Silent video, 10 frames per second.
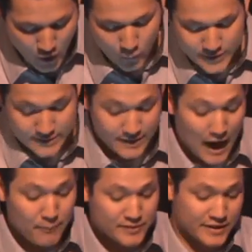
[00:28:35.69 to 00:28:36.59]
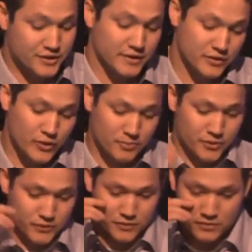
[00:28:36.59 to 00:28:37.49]
which is in opposition to
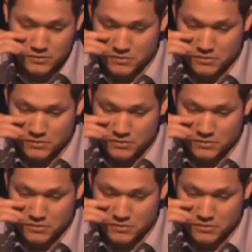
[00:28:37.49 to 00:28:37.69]
scriptures.